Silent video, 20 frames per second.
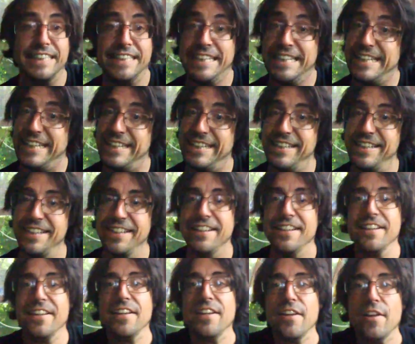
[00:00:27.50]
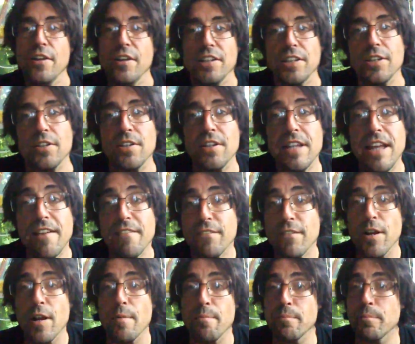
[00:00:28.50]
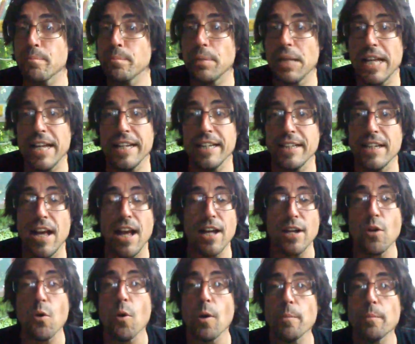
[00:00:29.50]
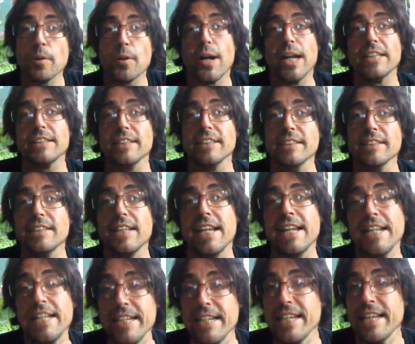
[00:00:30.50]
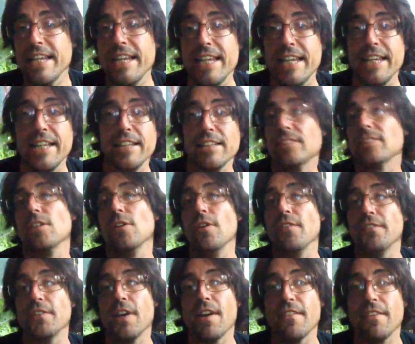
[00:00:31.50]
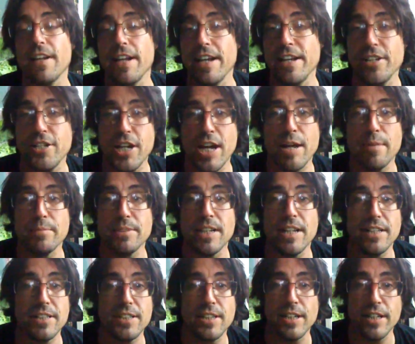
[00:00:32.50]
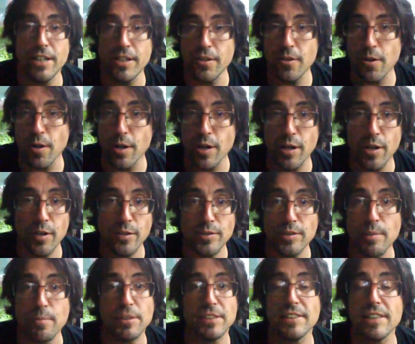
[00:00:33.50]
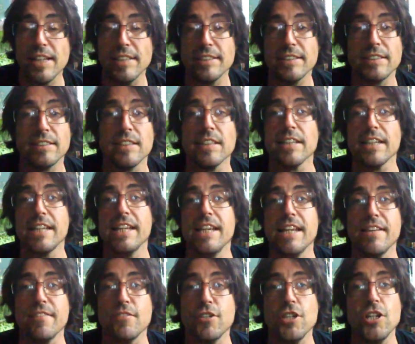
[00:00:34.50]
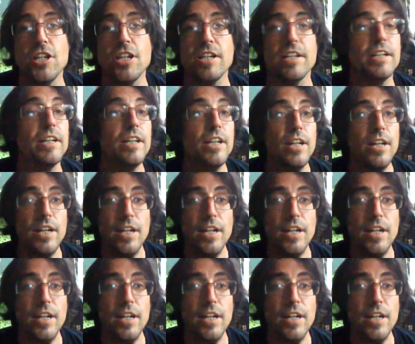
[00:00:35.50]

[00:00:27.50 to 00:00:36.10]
E. You can get from playing chord progressions in key. So if you're ever at a jam session or someone says it's in the key of G,